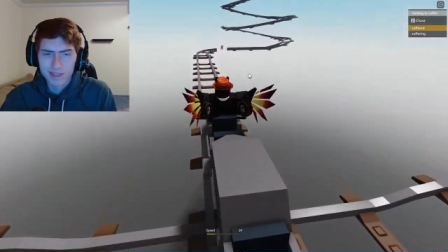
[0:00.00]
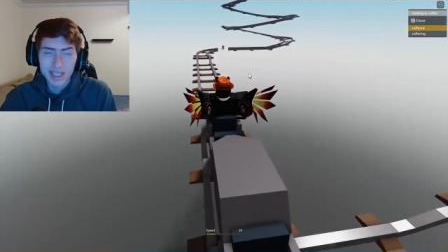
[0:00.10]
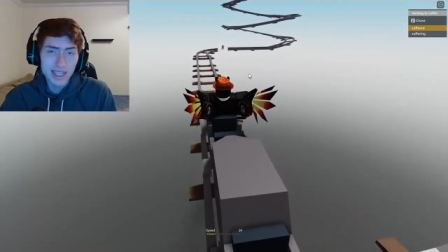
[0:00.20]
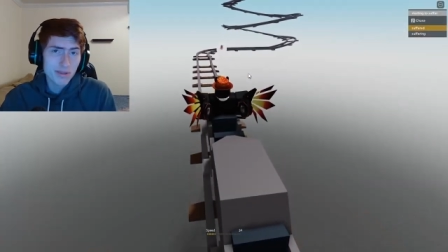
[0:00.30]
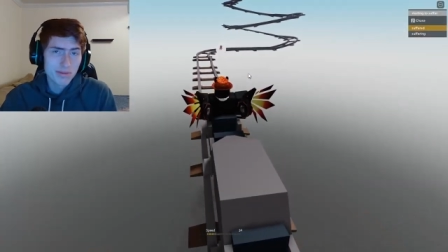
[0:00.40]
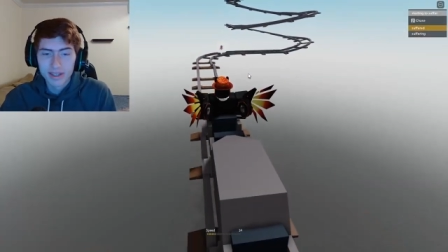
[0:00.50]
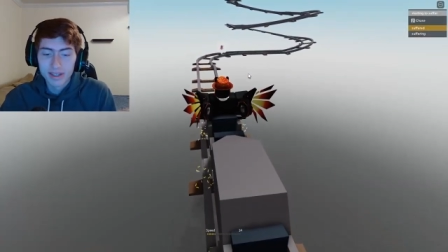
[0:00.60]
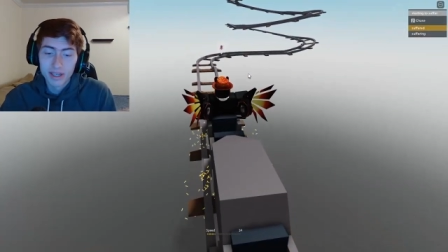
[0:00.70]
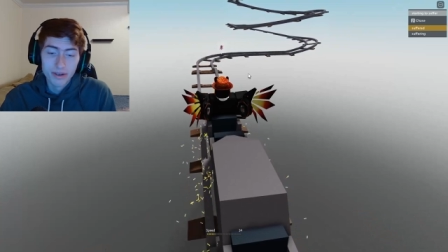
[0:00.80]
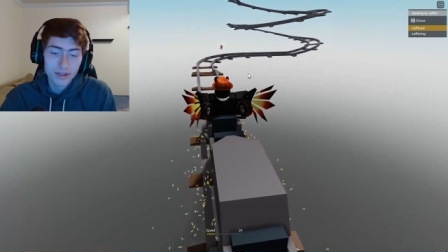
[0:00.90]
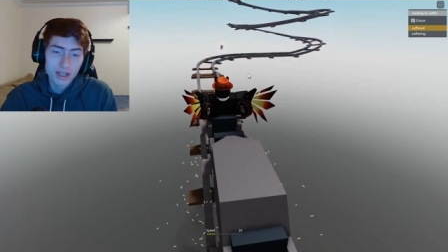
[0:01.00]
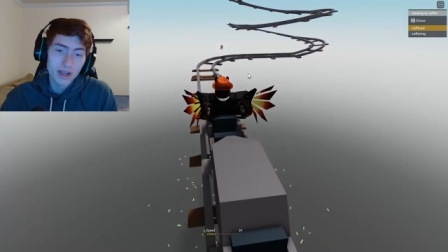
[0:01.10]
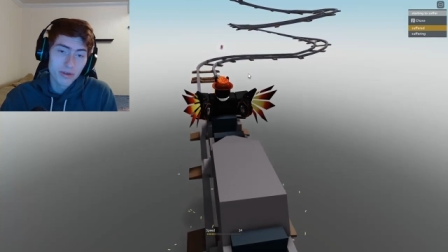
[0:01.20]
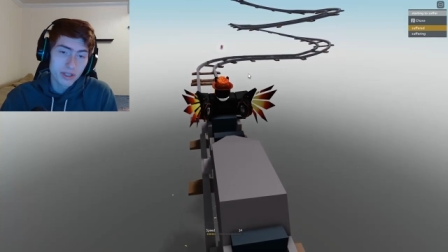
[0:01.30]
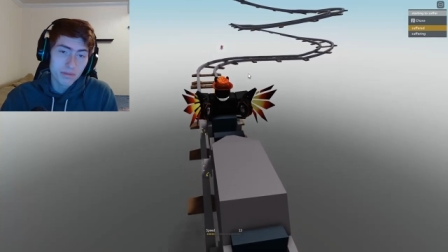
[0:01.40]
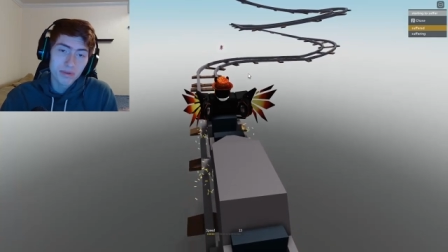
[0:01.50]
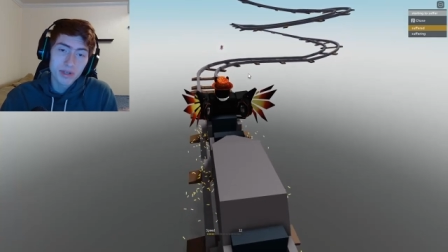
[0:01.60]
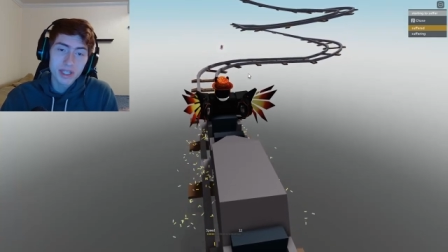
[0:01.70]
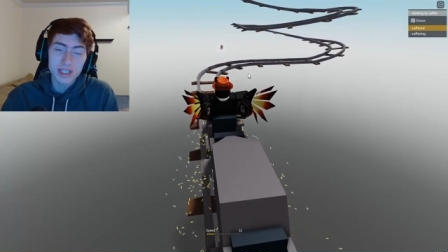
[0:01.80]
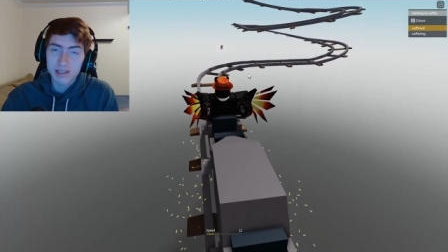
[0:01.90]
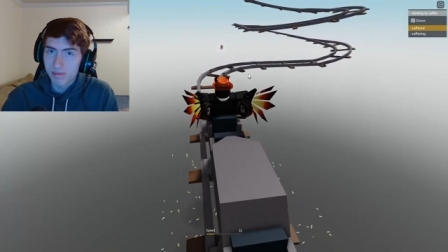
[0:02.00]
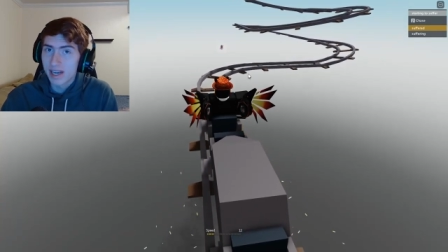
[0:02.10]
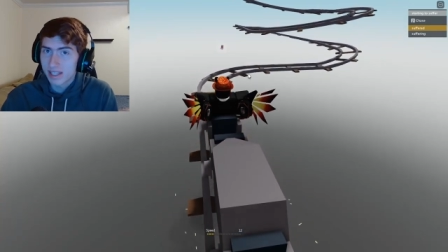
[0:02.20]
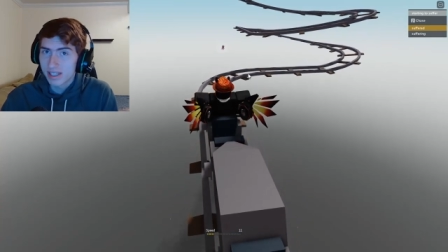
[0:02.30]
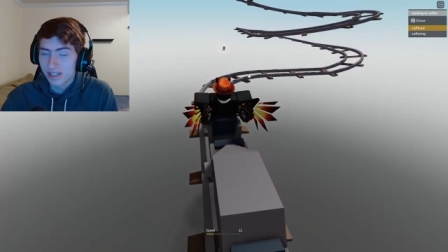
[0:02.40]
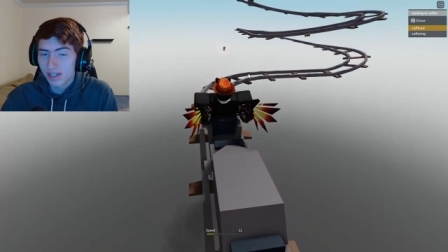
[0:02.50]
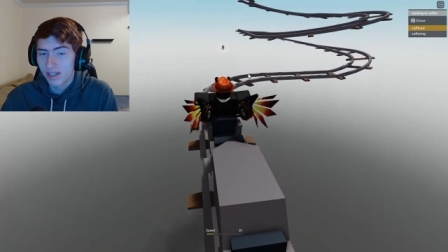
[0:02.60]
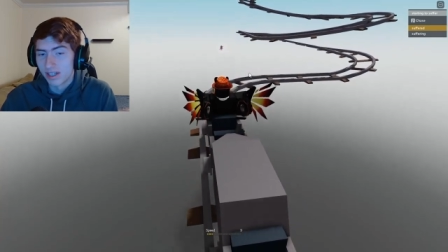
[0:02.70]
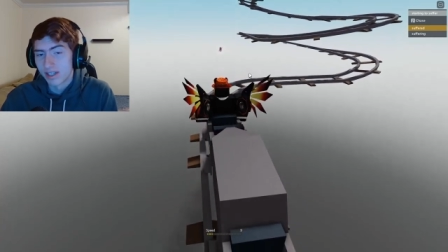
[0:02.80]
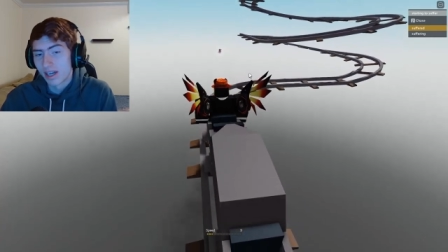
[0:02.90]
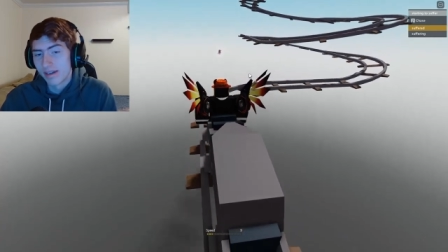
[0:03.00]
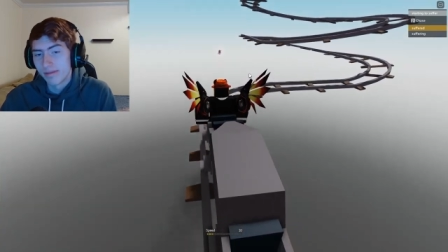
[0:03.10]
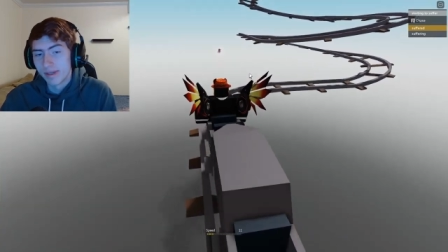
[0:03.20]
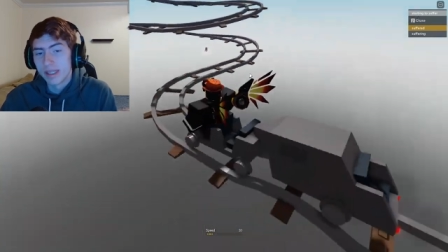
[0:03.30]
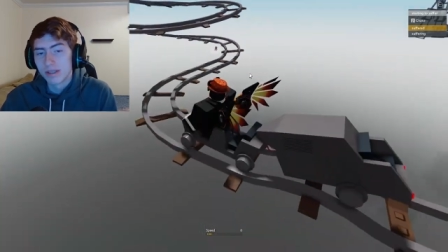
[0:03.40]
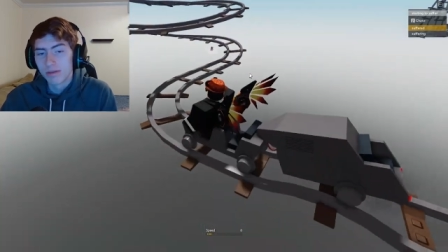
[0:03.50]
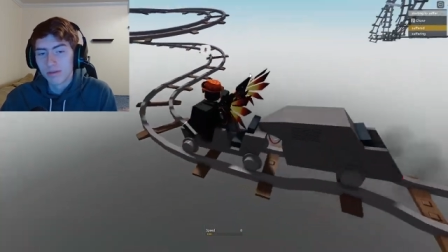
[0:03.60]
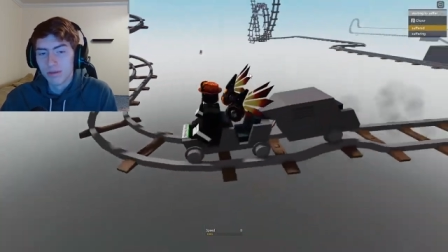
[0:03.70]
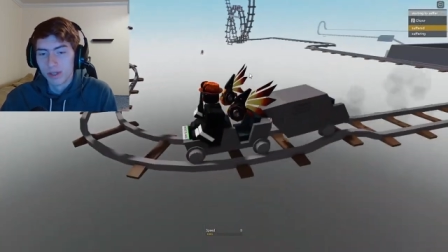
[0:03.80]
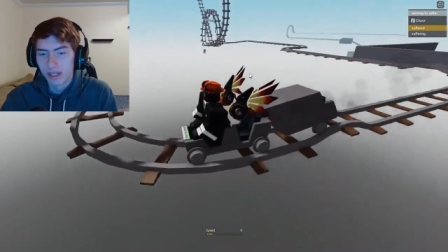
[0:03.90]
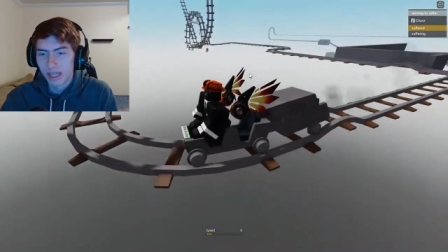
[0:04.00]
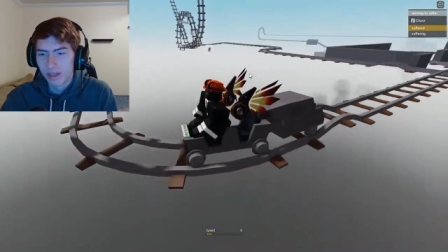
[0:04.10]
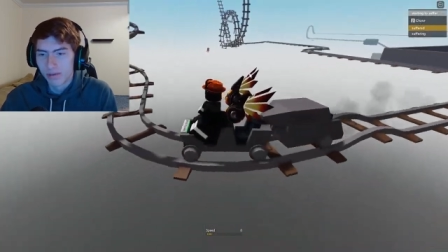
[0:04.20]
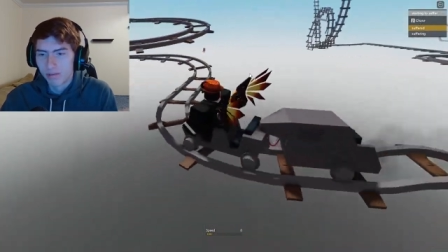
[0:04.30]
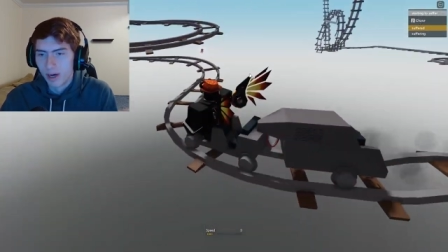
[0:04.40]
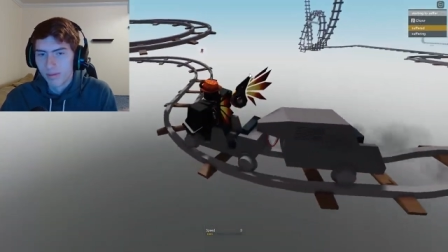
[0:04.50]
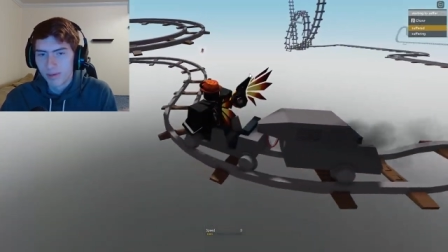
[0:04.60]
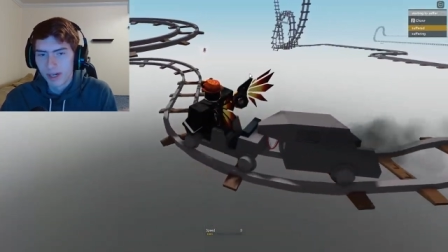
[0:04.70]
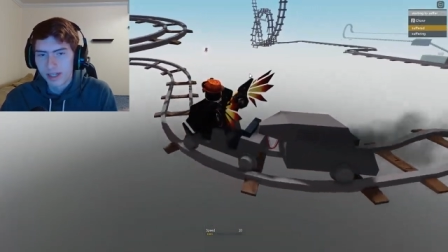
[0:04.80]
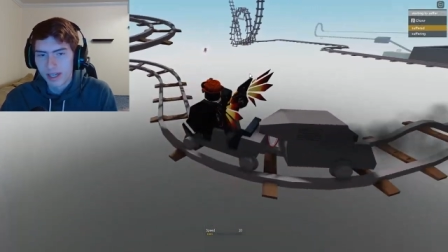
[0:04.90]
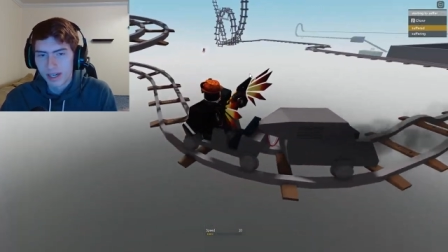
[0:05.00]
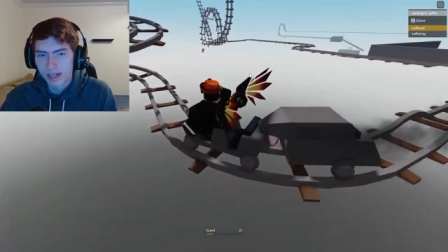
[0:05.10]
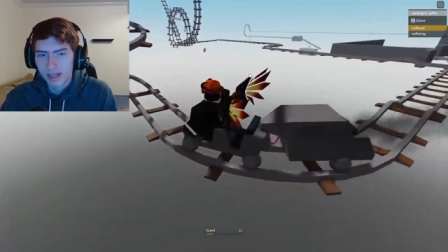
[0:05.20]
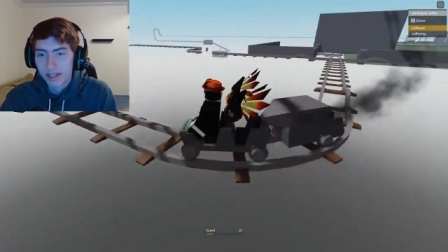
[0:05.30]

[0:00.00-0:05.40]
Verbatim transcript: yeah, it was a, it was a pretty spicy turn. I gotta admit. Ooh, look at that little bump right there.